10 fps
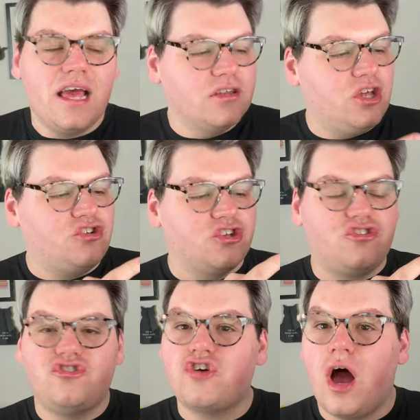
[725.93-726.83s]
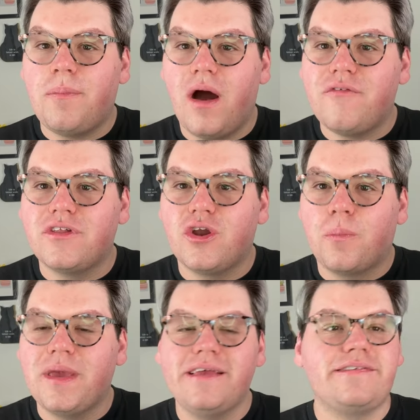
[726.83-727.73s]
to just chop off a little
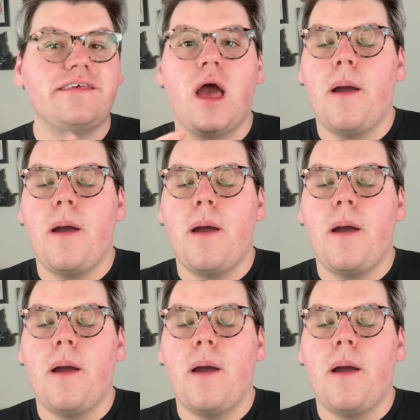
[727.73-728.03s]
piece,